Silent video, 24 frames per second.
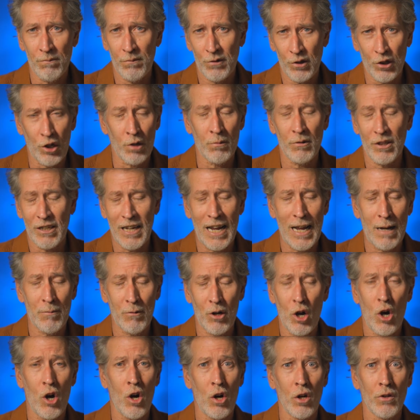skirmish game
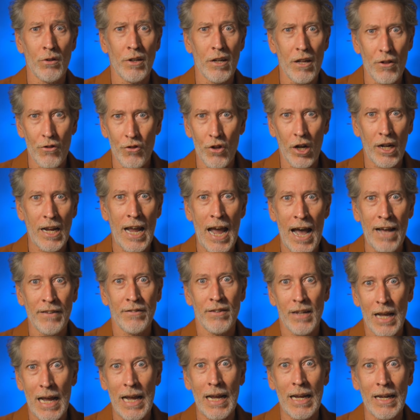called the
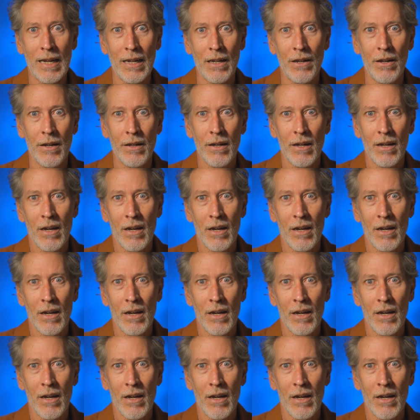Cascade.